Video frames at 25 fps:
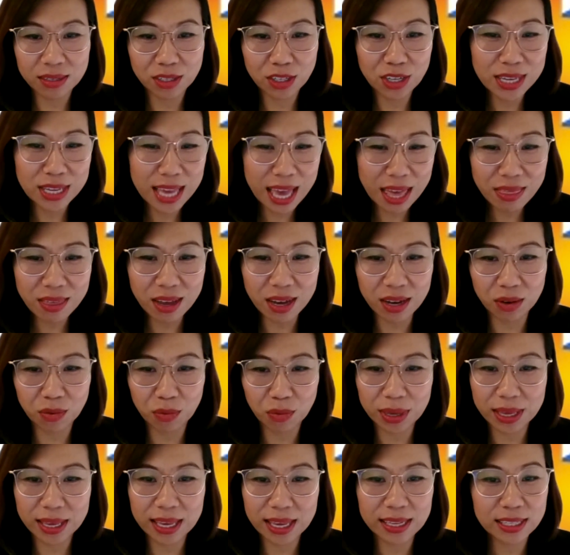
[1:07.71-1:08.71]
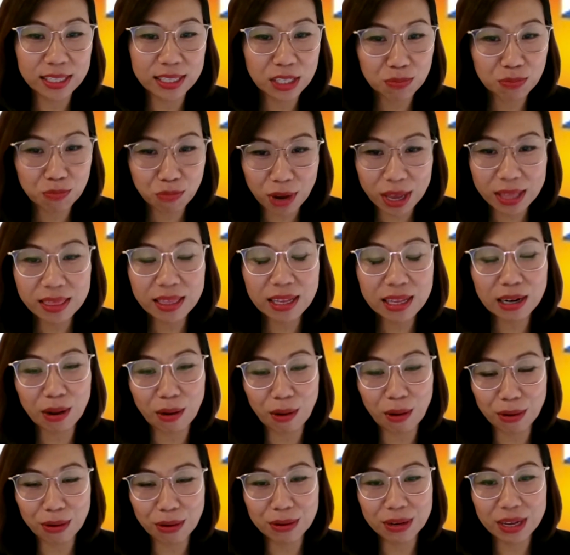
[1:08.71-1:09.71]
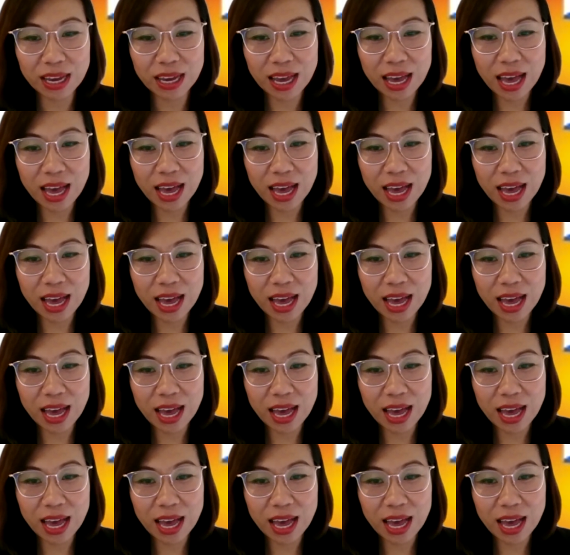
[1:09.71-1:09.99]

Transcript: together we can spread the load